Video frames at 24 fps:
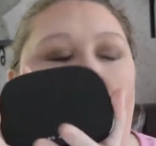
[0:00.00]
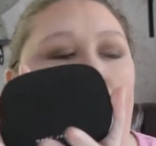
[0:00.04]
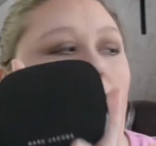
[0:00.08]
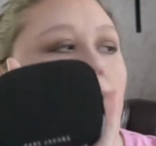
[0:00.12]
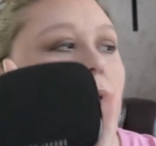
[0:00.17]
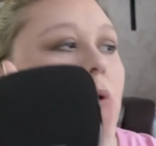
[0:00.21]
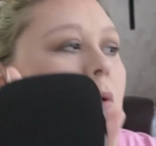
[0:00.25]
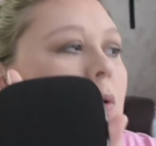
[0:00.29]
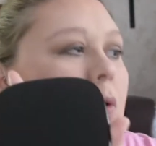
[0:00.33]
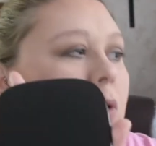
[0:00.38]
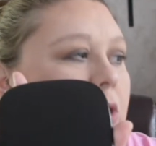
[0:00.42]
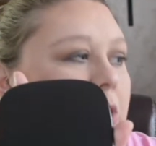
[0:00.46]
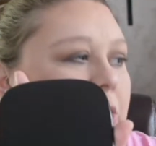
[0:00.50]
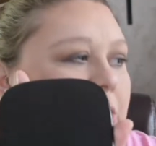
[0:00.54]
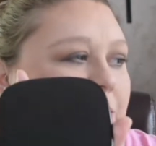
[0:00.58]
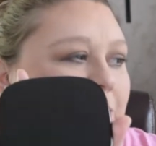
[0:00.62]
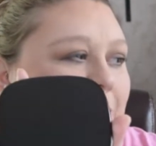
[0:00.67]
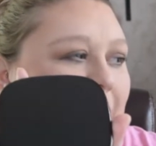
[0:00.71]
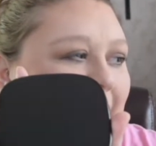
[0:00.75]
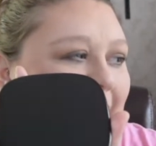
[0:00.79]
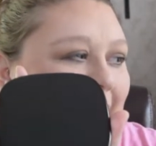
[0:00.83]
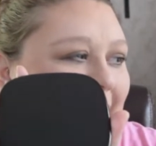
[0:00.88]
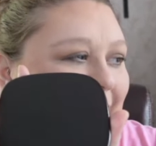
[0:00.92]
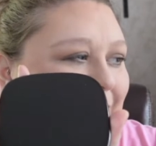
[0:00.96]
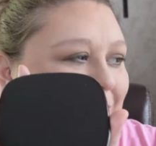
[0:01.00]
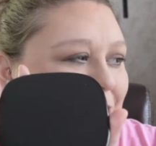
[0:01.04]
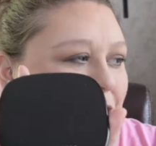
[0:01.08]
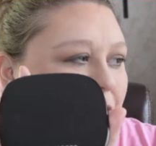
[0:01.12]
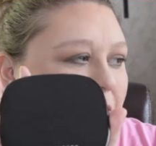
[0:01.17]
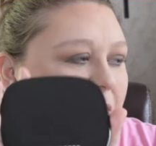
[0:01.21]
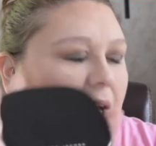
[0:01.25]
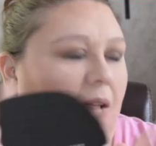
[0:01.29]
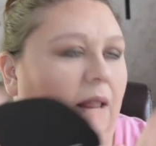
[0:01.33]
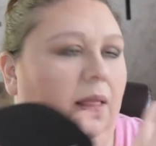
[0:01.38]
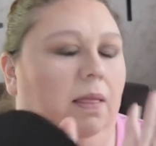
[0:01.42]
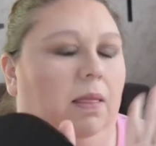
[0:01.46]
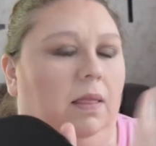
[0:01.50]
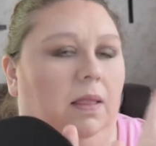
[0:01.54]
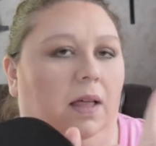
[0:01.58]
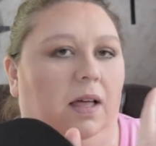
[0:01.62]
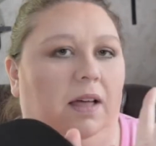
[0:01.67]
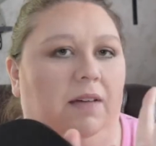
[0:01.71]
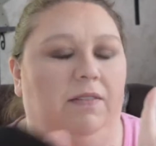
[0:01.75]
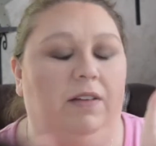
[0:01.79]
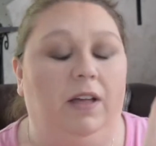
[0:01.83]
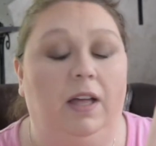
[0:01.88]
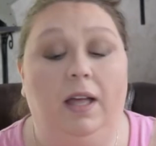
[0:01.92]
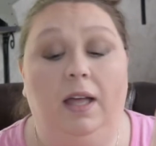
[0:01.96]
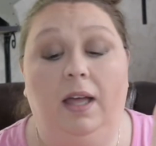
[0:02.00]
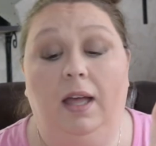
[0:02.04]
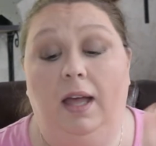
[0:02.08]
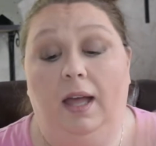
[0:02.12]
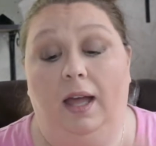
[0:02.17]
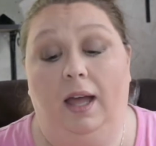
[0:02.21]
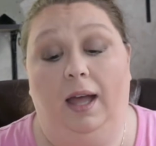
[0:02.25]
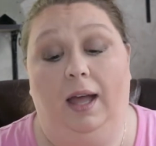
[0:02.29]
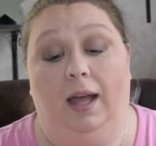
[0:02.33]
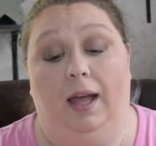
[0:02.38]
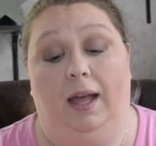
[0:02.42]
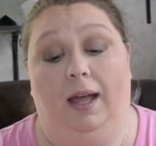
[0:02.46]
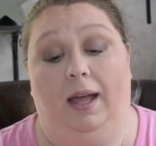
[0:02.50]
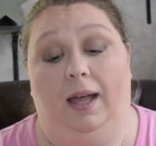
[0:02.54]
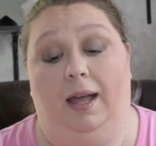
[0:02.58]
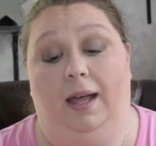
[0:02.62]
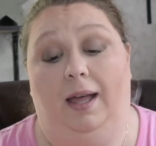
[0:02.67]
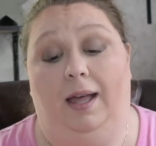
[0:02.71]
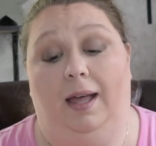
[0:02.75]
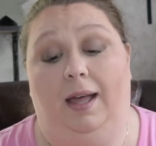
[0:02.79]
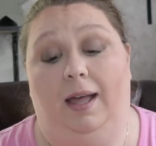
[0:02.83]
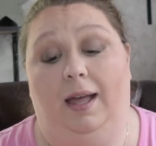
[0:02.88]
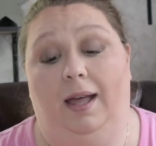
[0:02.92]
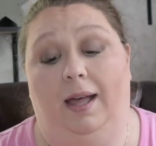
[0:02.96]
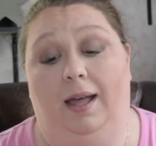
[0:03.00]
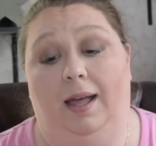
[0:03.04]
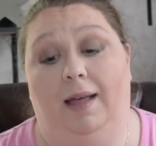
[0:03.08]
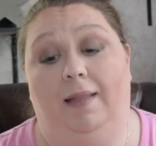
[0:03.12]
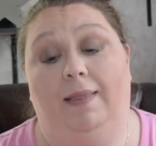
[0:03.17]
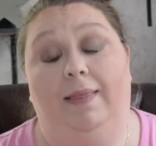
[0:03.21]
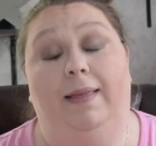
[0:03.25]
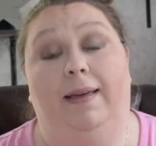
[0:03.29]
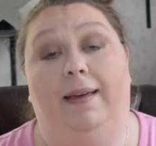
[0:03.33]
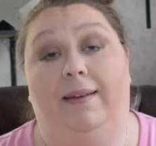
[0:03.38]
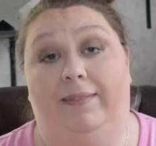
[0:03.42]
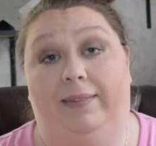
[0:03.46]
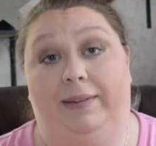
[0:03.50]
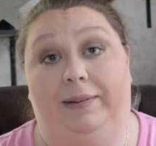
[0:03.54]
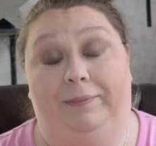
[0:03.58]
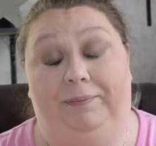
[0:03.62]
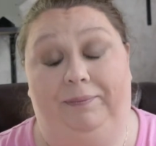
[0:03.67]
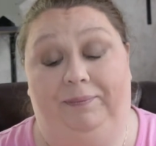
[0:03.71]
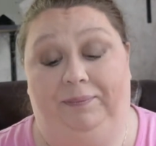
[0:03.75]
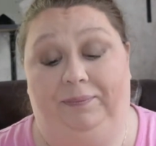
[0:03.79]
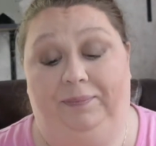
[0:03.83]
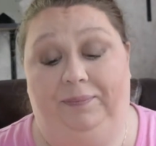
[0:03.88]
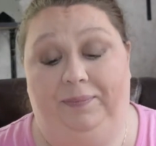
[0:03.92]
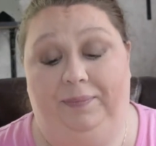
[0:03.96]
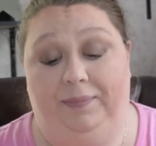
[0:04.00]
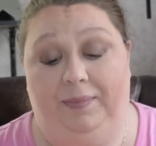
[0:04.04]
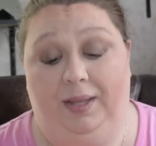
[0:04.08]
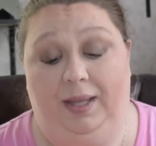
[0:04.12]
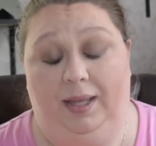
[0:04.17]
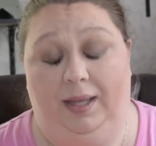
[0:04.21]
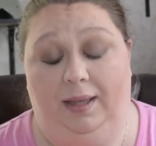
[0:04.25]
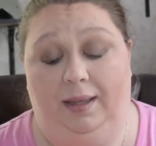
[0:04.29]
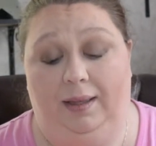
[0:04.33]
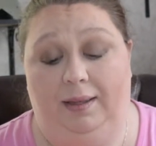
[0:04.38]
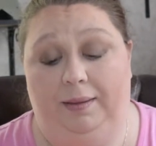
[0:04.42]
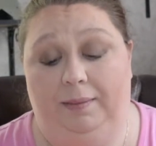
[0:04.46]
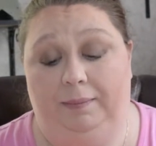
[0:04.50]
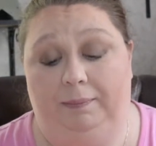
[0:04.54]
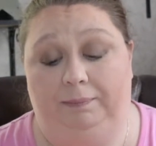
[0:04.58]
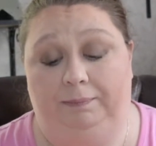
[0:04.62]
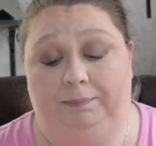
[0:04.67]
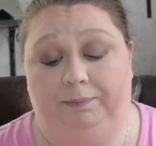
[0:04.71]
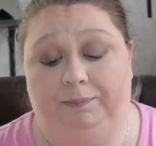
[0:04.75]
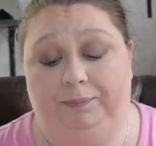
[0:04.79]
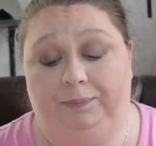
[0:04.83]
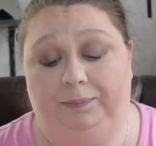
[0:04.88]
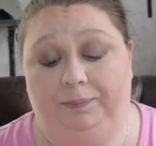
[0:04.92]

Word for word: Gorgeous packaging. I love. I love it. Um,